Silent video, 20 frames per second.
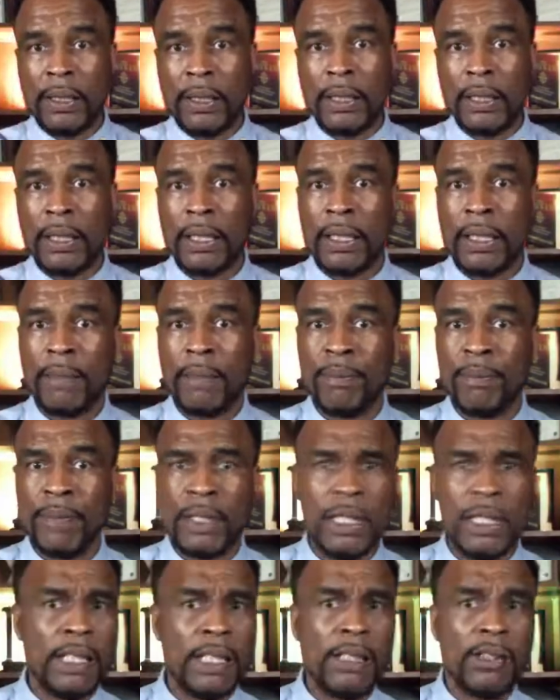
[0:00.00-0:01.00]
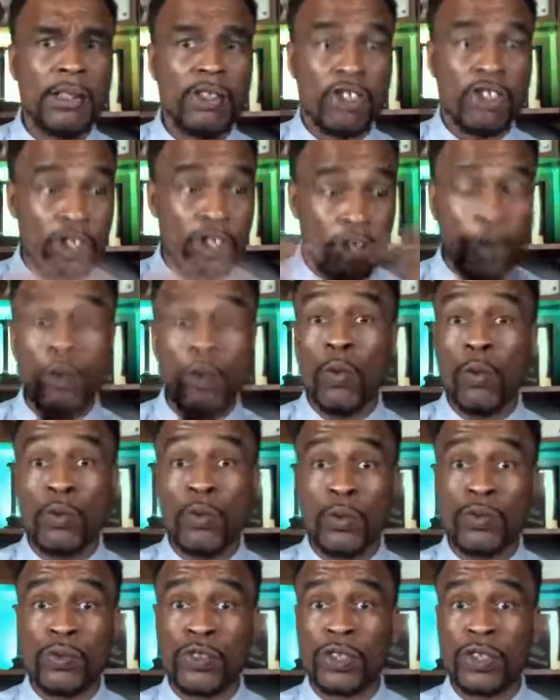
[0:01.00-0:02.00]
And he
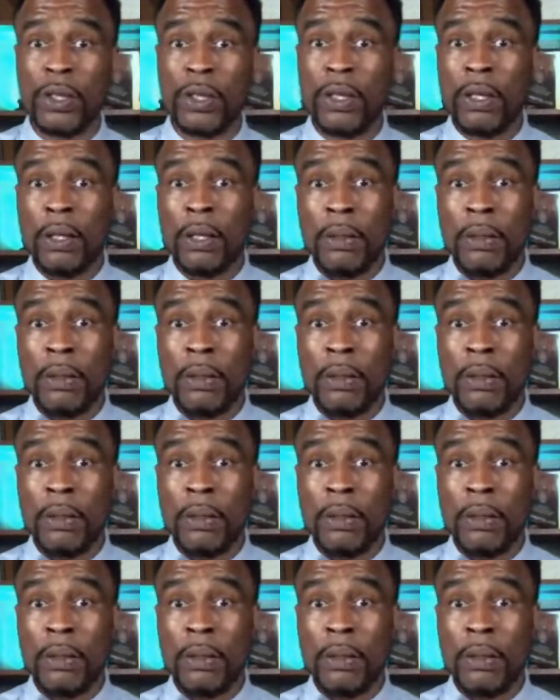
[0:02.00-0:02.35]
shows